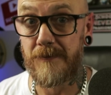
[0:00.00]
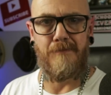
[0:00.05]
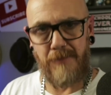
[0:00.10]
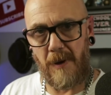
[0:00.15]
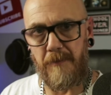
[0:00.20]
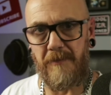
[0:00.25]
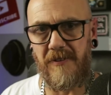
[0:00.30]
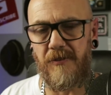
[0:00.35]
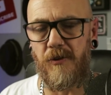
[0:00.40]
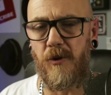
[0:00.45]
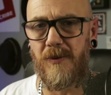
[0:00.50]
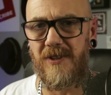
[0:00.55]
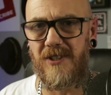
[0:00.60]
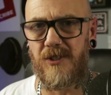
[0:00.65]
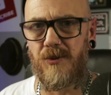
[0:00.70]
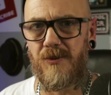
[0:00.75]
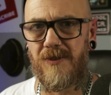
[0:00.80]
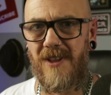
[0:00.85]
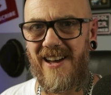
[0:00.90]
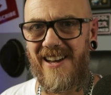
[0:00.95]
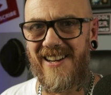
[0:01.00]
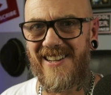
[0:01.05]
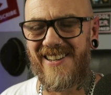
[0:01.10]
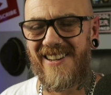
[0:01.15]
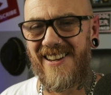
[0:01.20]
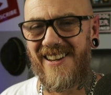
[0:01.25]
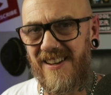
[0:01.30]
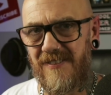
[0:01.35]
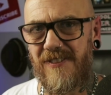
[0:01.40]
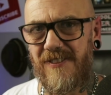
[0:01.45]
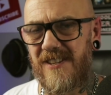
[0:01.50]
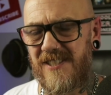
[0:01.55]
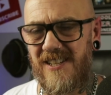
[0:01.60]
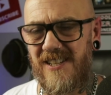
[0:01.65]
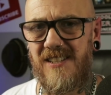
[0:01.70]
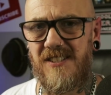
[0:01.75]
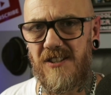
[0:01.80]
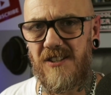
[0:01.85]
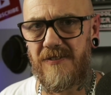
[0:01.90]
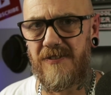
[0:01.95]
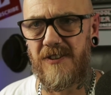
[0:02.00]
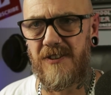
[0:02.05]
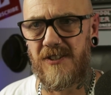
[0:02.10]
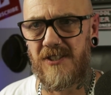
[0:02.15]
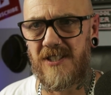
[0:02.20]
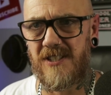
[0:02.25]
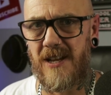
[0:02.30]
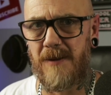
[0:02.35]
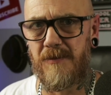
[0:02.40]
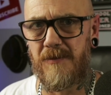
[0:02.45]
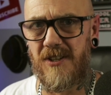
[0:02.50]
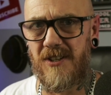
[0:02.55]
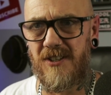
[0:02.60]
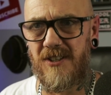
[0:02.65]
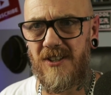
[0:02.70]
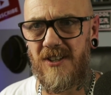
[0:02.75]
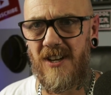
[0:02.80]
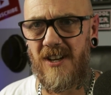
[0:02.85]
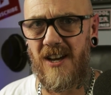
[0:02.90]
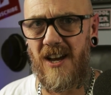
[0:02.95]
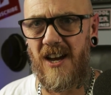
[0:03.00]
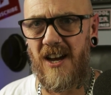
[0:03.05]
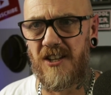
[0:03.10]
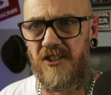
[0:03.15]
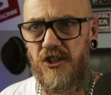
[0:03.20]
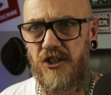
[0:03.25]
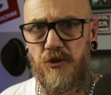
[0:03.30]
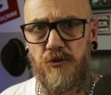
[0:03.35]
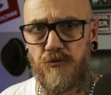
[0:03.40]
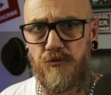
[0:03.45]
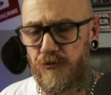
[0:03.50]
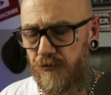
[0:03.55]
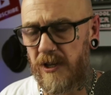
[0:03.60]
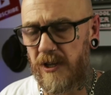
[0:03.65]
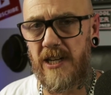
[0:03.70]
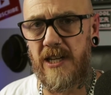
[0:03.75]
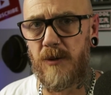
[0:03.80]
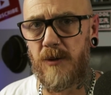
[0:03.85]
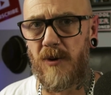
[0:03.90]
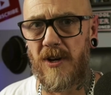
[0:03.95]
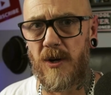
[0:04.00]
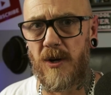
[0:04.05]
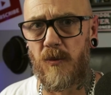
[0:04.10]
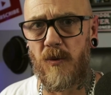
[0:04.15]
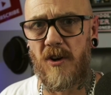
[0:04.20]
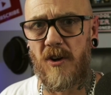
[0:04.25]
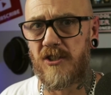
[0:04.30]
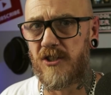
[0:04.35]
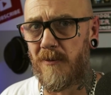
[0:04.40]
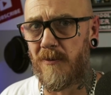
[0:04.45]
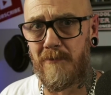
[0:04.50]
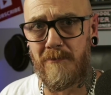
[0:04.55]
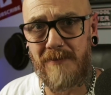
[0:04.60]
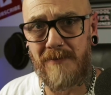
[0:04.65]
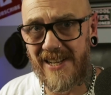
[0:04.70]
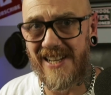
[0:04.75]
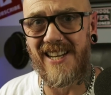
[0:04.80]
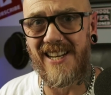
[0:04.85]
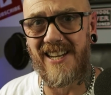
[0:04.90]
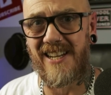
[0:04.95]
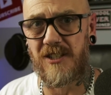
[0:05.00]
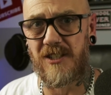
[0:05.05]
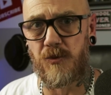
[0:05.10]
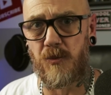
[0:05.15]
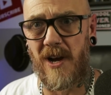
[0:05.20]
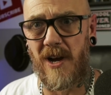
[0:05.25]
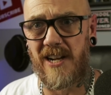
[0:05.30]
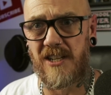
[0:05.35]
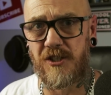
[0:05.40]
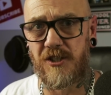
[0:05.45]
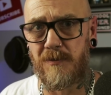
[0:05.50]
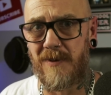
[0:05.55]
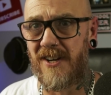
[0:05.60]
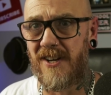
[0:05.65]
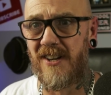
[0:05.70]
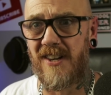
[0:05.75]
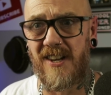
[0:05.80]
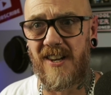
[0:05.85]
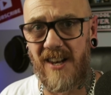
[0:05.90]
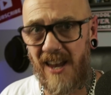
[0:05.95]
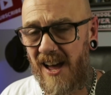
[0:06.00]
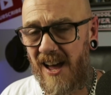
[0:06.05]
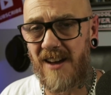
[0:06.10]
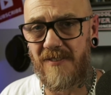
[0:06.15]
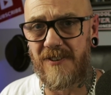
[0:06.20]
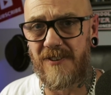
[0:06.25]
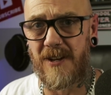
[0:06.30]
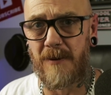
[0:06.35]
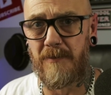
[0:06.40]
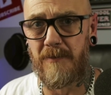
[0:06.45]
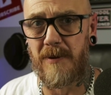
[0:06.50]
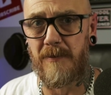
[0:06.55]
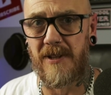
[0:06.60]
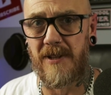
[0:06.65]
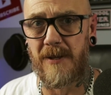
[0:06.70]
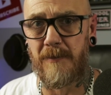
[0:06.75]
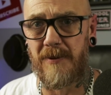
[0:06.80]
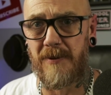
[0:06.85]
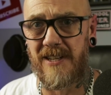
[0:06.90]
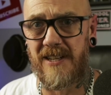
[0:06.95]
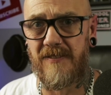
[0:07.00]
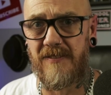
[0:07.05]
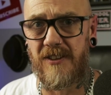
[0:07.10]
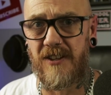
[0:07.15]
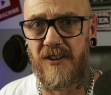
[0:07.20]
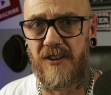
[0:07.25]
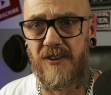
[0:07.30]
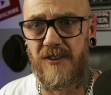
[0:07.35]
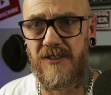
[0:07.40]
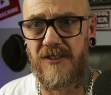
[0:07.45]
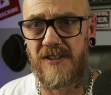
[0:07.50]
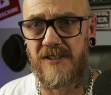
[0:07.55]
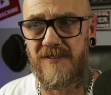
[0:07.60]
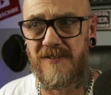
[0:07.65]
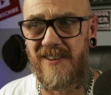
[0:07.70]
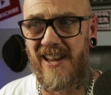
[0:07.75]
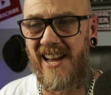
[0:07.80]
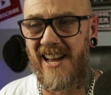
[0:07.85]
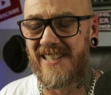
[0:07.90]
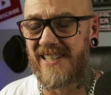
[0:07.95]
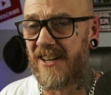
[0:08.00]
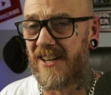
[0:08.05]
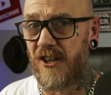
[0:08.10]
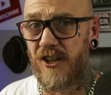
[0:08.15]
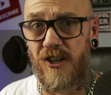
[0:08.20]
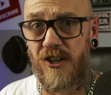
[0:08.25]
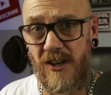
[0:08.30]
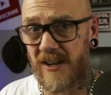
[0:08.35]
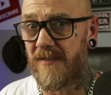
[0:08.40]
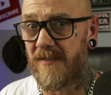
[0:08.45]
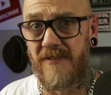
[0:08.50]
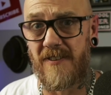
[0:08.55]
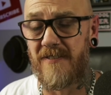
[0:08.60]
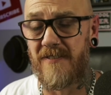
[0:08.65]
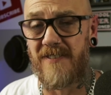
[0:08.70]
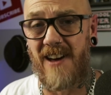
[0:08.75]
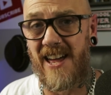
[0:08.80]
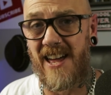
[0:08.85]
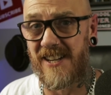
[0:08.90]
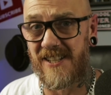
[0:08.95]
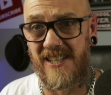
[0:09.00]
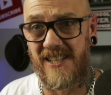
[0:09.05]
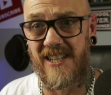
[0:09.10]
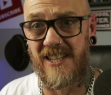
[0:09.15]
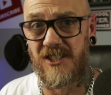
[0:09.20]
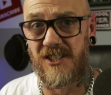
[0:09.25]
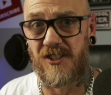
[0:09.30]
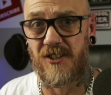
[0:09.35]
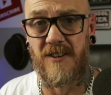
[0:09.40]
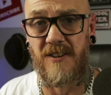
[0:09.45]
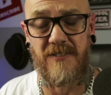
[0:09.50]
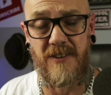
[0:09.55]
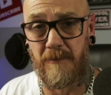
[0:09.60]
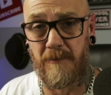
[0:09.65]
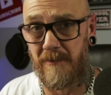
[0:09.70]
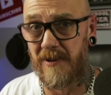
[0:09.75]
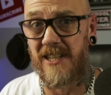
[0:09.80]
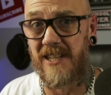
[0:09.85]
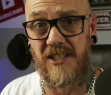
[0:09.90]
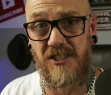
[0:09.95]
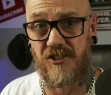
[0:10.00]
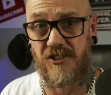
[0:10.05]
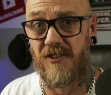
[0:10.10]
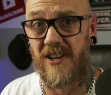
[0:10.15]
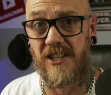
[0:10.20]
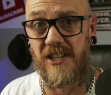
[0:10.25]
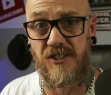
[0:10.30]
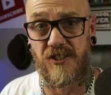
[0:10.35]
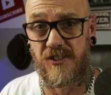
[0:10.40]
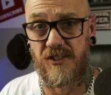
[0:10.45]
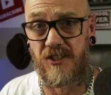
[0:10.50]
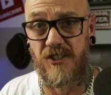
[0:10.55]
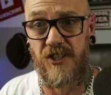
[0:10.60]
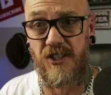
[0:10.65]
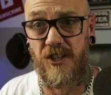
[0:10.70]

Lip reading: But before we do that, if this is your first time here and you really want to watch a middle-aged Welshman laughing at people that believe the earth is flat and looking for validation of complete strangers on